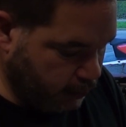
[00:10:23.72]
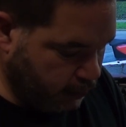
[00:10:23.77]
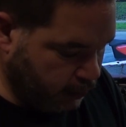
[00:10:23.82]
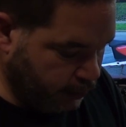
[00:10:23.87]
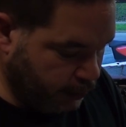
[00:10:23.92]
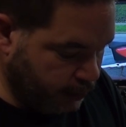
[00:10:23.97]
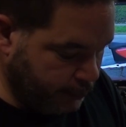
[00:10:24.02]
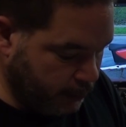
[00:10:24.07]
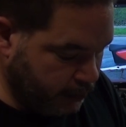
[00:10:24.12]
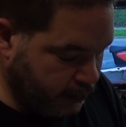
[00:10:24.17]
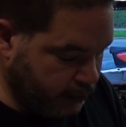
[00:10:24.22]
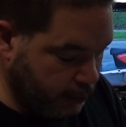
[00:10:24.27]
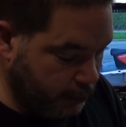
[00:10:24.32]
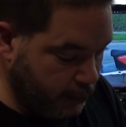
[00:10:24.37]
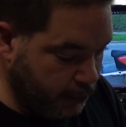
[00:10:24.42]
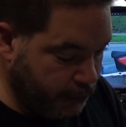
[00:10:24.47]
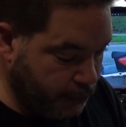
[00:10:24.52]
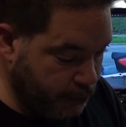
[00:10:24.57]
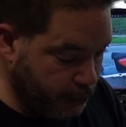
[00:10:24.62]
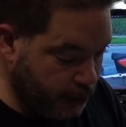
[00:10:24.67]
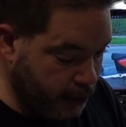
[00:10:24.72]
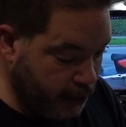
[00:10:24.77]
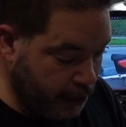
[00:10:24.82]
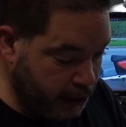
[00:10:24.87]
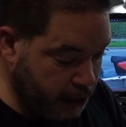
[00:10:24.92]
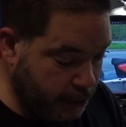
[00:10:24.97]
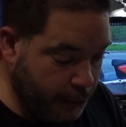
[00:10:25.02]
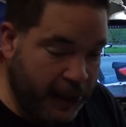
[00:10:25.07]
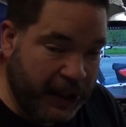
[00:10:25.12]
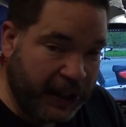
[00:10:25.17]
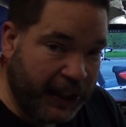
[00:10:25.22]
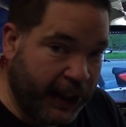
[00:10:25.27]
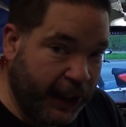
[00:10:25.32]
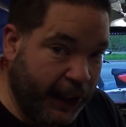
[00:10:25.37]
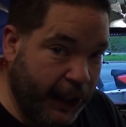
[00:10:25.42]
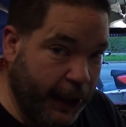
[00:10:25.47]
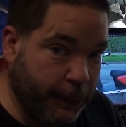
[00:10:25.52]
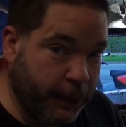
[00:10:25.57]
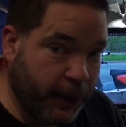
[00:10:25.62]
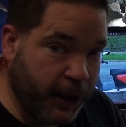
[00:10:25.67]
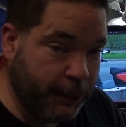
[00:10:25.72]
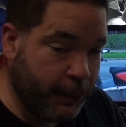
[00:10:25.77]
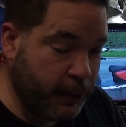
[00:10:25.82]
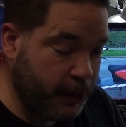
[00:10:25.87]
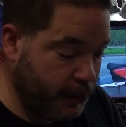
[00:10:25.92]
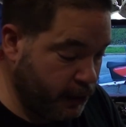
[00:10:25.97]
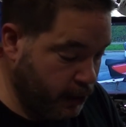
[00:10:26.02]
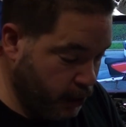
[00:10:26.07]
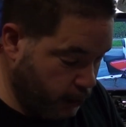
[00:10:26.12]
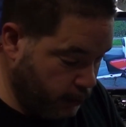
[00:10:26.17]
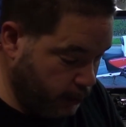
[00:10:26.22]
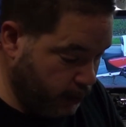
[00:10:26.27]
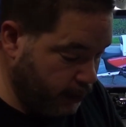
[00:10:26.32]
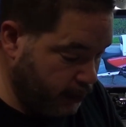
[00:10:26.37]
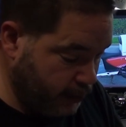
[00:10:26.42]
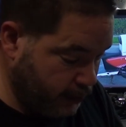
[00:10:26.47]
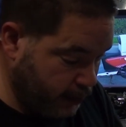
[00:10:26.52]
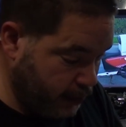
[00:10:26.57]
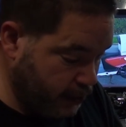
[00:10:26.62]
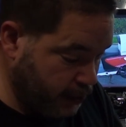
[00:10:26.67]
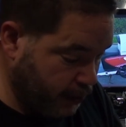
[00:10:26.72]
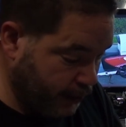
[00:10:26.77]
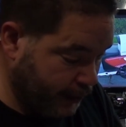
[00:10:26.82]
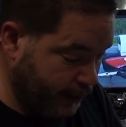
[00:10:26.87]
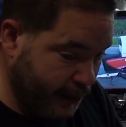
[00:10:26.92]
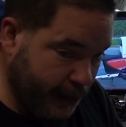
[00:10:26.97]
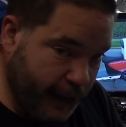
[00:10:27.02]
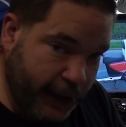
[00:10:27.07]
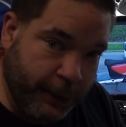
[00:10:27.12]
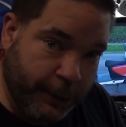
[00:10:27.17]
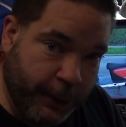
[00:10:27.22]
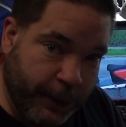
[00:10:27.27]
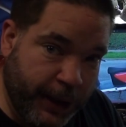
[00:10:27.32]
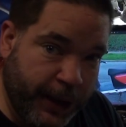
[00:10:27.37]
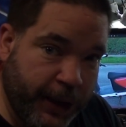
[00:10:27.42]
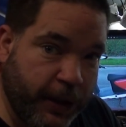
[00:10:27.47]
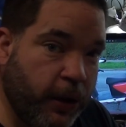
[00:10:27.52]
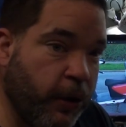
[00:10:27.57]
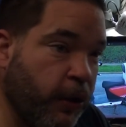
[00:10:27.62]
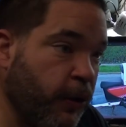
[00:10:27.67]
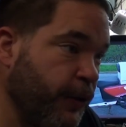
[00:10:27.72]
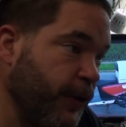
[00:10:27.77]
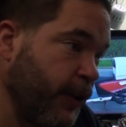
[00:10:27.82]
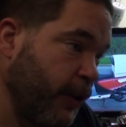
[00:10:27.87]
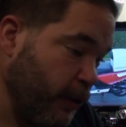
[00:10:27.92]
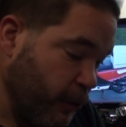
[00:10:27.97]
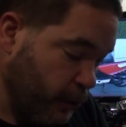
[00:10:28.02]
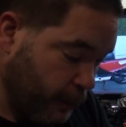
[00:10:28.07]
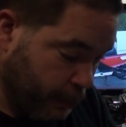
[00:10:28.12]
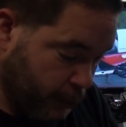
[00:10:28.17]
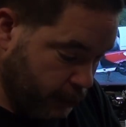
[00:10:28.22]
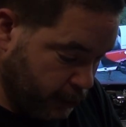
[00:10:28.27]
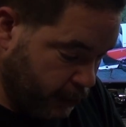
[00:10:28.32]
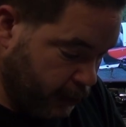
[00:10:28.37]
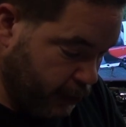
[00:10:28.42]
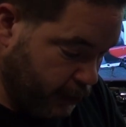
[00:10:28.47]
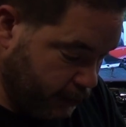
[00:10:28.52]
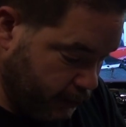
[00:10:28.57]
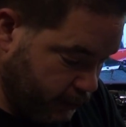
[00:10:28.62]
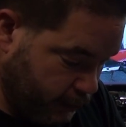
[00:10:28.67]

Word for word: Um, and someone thought I actually meant keyway, but no, it is actually leeway on the logbook.